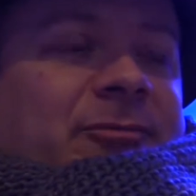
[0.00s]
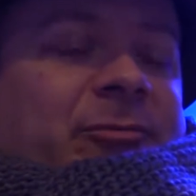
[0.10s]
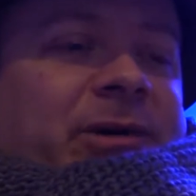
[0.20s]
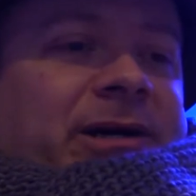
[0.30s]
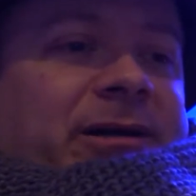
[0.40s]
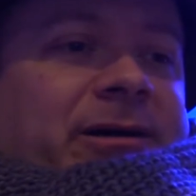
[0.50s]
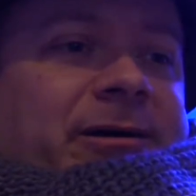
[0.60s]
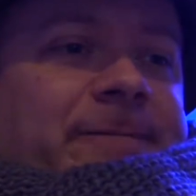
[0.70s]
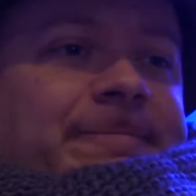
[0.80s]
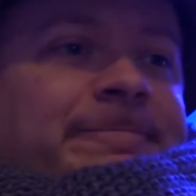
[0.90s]

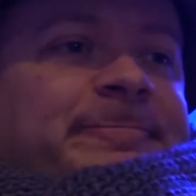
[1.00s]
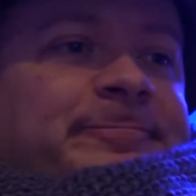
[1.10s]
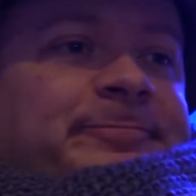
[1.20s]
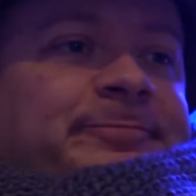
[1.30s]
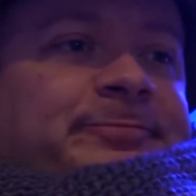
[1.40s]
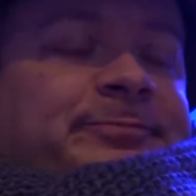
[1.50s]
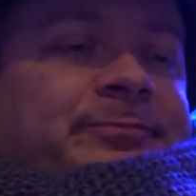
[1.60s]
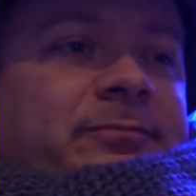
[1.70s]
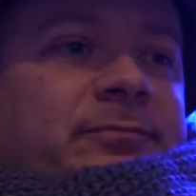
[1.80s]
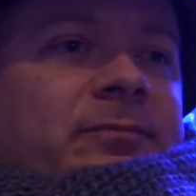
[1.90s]
But
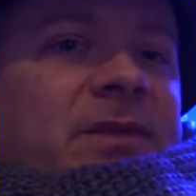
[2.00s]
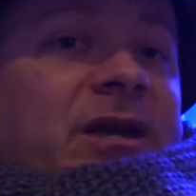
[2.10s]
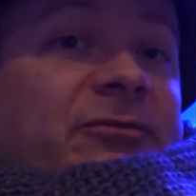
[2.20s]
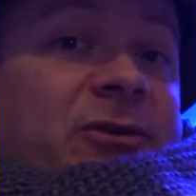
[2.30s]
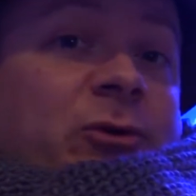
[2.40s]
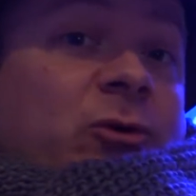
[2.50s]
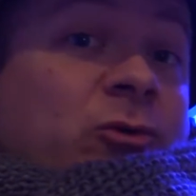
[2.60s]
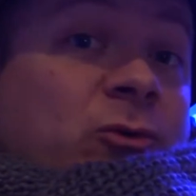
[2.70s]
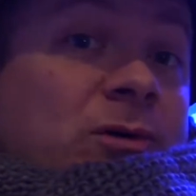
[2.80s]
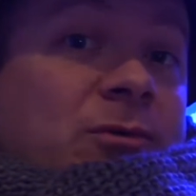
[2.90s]
if
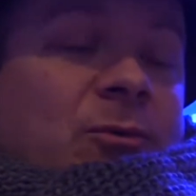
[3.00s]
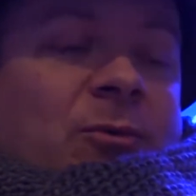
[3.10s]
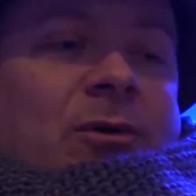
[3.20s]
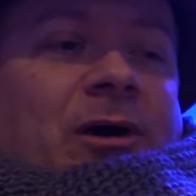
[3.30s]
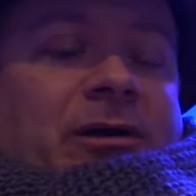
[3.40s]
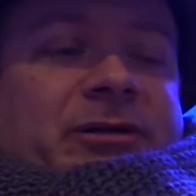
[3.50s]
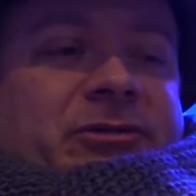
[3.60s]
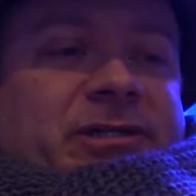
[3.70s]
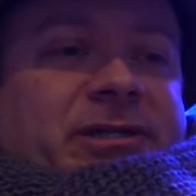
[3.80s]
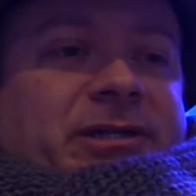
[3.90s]
you are
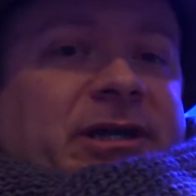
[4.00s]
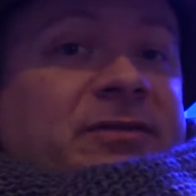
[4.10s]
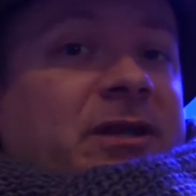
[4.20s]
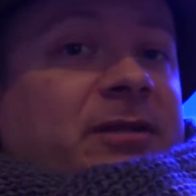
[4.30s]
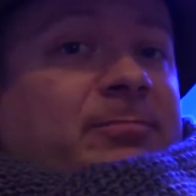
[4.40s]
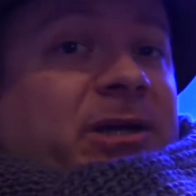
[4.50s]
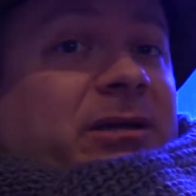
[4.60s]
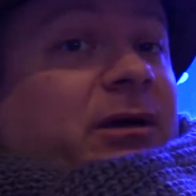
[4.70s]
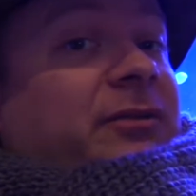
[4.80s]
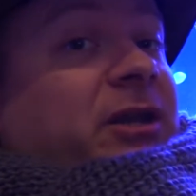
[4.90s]
interested in
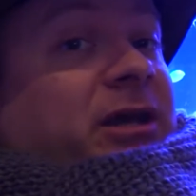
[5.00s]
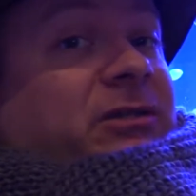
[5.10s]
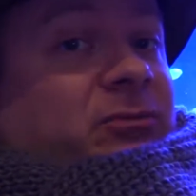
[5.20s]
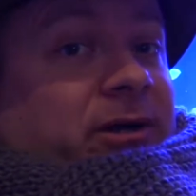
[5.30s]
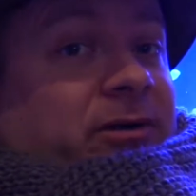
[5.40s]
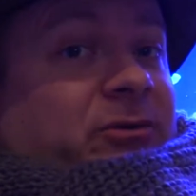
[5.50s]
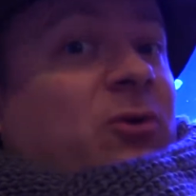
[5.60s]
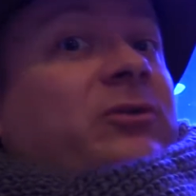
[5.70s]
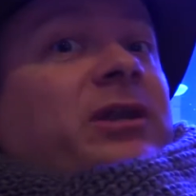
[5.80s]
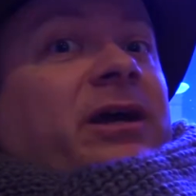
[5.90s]
being on the next round
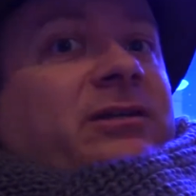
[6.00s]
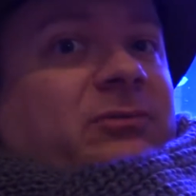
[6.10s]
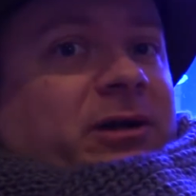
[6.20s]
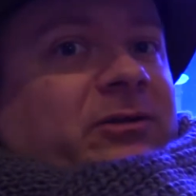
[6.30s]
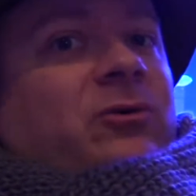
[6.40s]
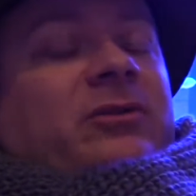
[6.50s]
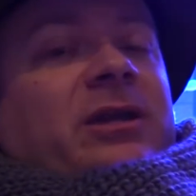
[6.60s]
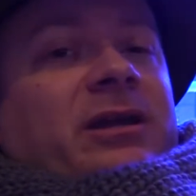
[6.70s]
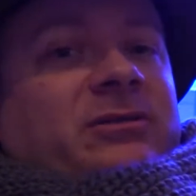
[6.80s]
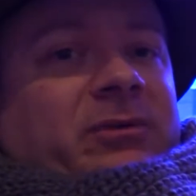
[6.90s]
or the next round or the
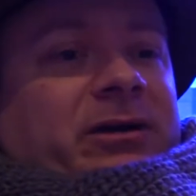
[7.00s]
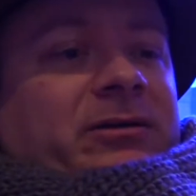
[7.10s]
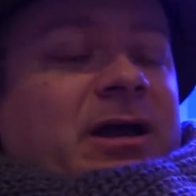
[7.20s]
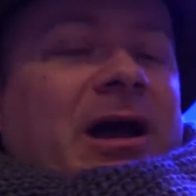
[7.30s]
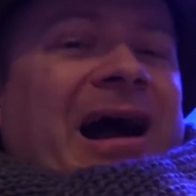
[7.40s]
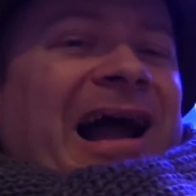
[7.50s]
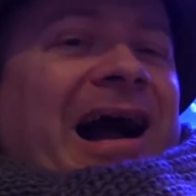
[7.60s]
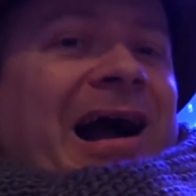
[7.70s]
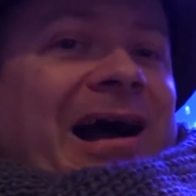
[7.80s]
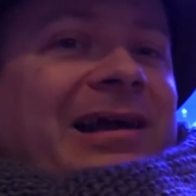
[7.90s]
next round, I
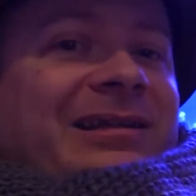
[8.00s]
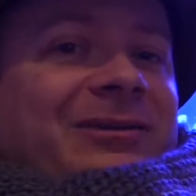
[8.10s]
highly